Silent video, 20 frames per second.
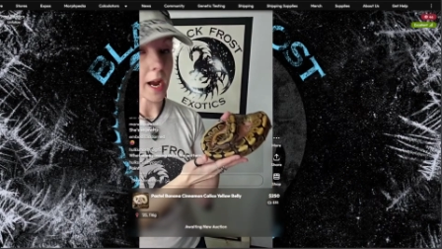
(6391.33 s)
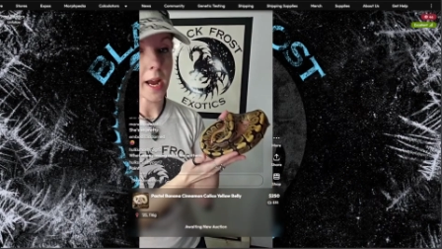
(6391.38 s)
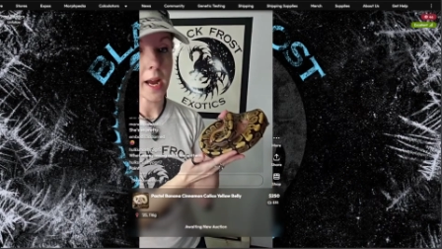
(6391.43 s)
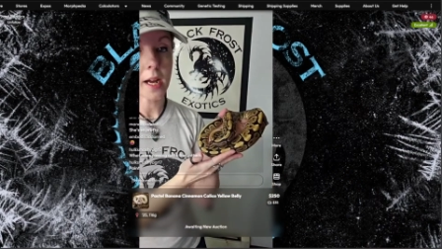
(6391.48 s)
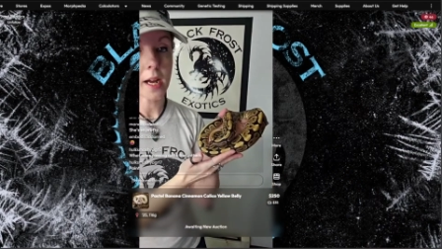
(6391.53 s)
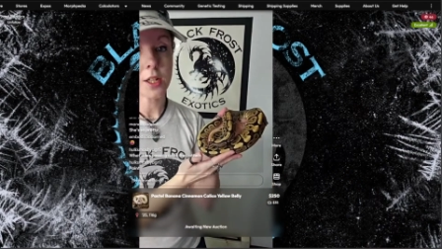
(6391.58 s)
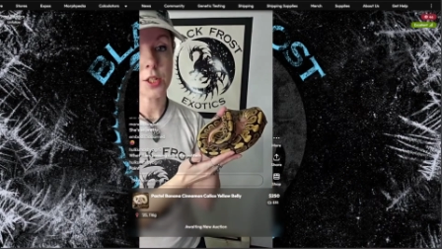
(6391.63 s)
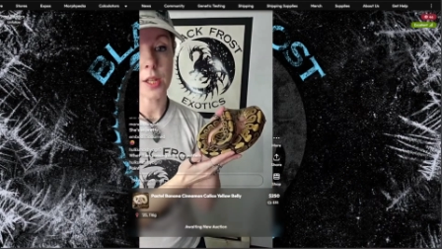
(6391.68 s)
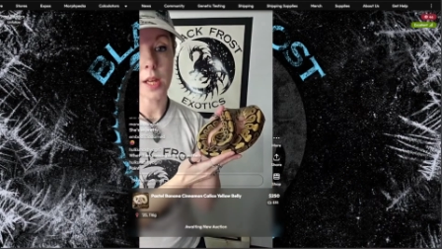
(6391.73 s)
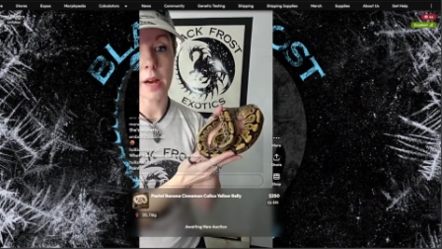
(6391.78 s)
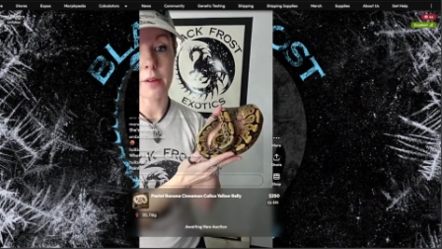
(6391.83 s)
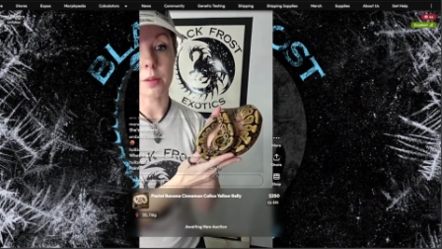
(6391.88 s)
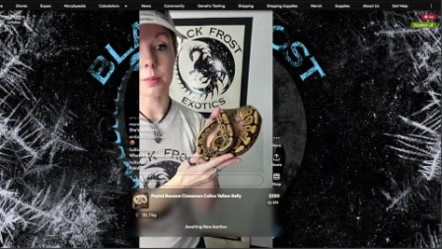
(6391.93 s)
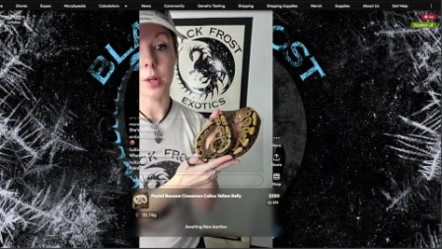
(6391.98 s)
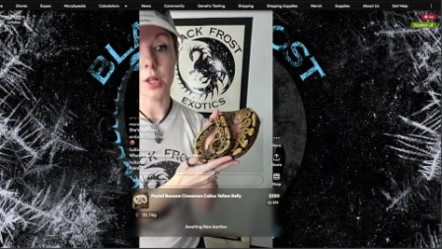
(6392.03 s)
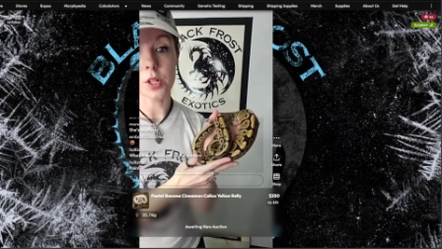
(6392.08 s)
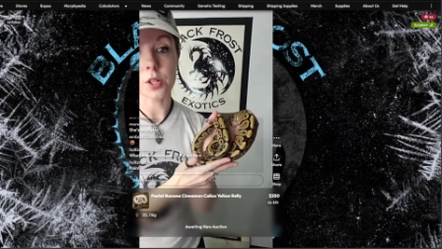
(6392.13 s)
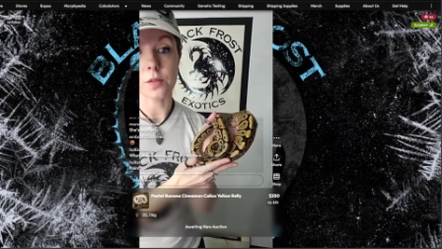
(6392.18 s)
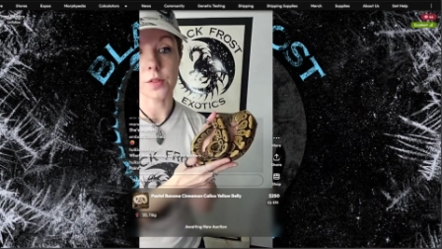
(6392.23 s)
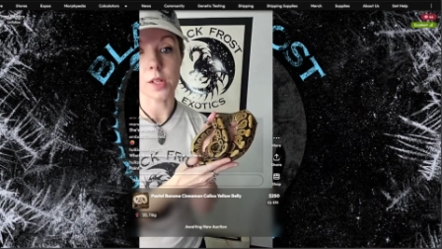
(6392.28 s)
actually have a
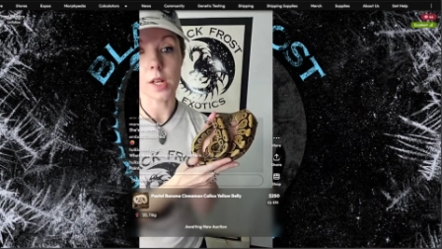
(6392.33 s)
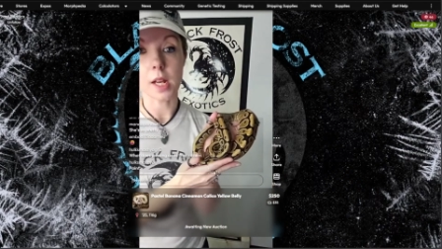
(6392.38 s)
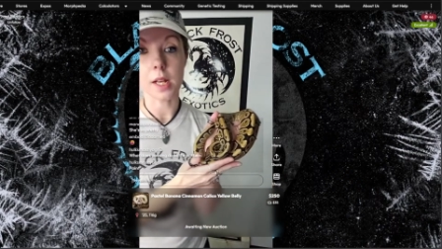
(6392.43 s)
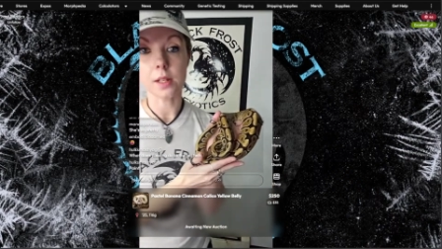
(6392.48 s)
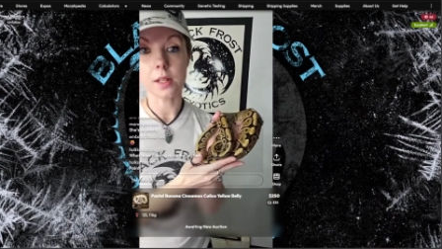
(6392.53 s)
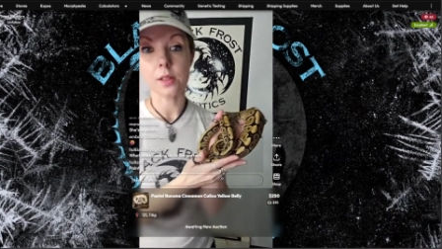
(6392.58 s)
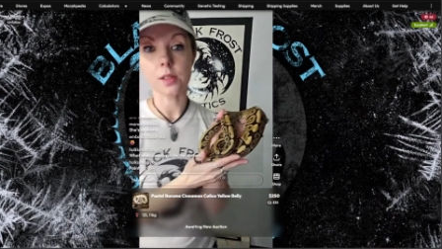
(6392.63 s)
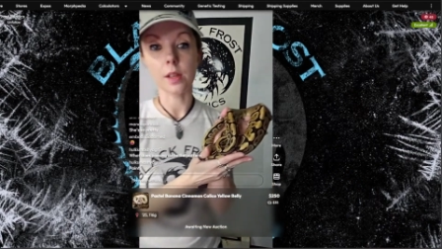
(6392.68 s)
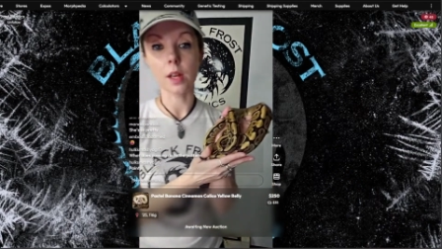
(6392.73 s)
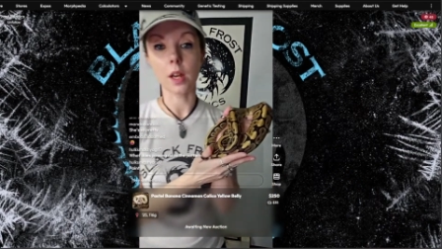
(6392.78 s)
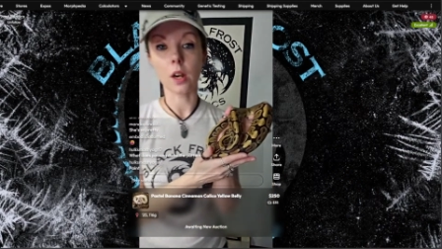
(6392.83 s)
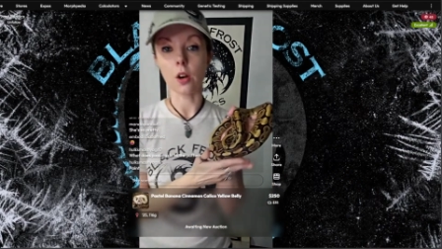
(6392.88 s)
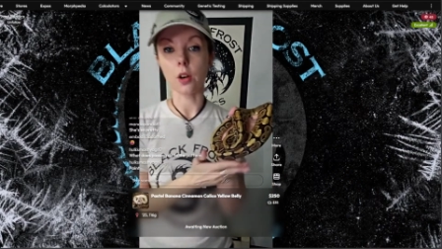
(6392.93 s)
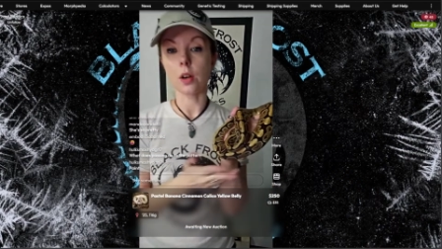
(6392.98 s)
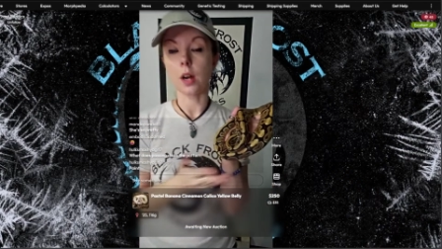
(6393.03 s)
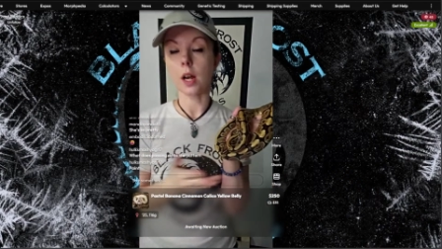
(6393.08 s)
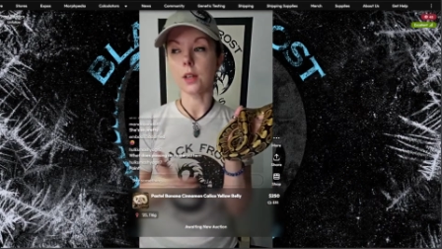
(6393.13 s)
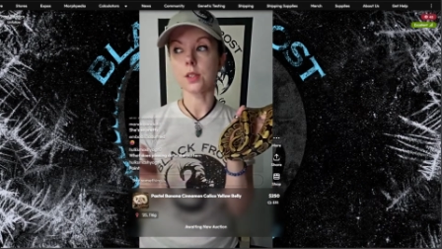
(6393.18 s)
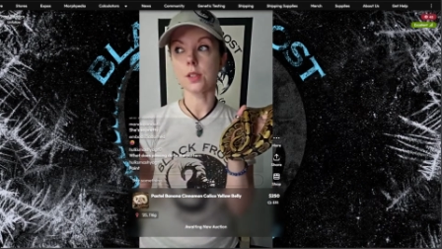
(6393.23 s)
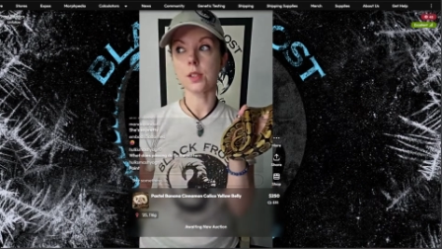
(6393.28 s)
bunch of snakes that
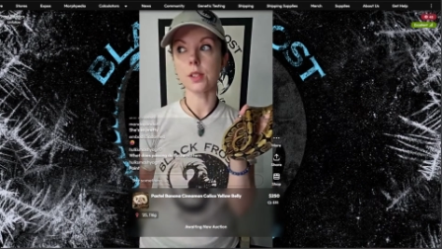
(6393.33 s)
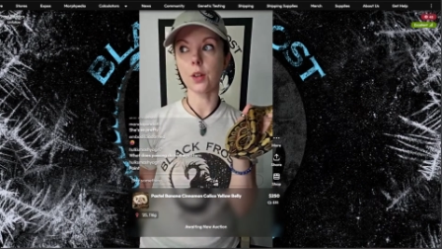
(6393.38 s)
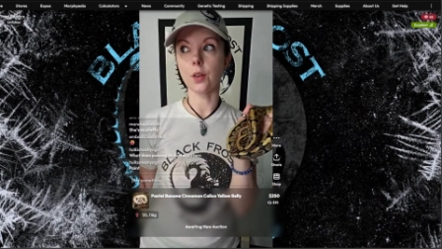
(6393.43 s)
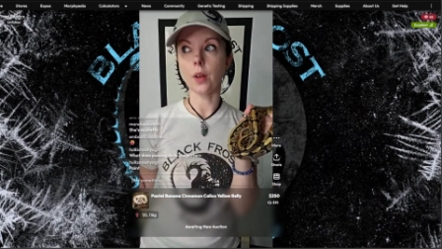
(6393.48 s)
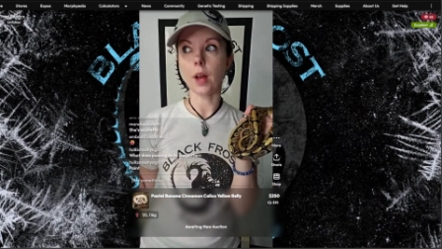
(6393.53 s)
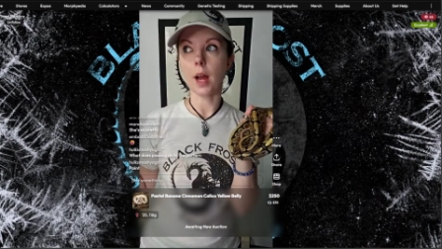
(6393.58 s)
I still